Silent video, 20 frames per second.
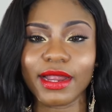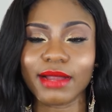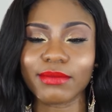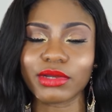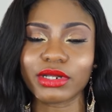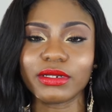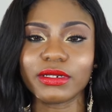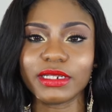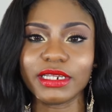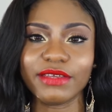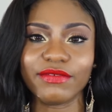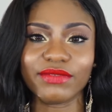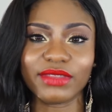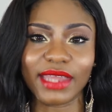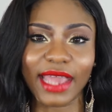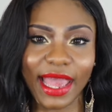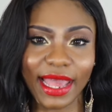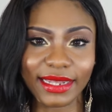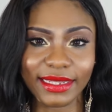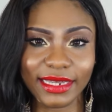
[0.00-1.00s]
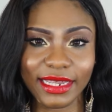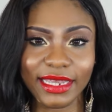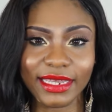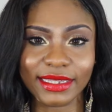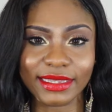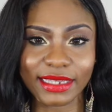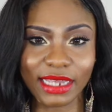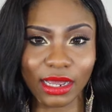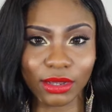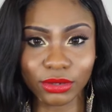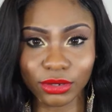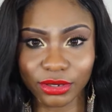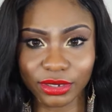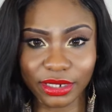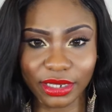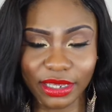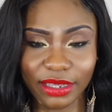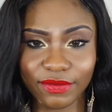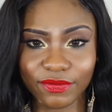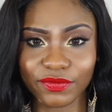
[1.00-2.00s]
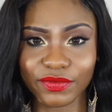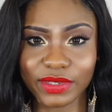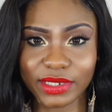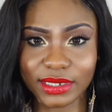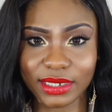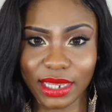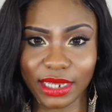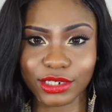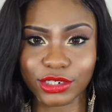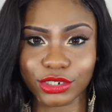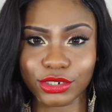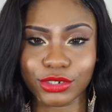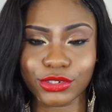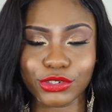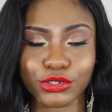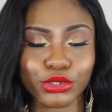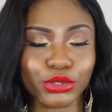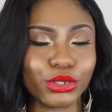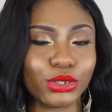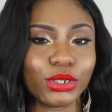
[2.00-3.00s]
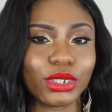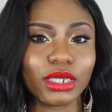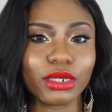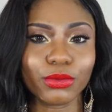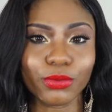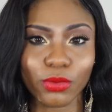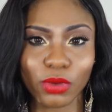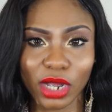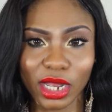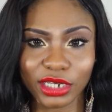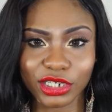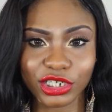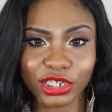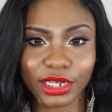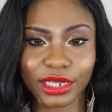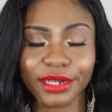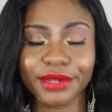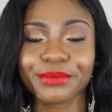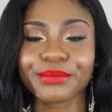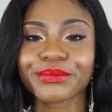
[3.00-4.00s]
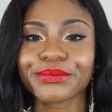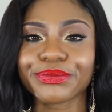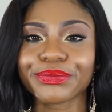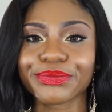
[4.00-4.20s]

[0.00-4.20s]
I'm gonna leave that link down on the info section so you can watch it.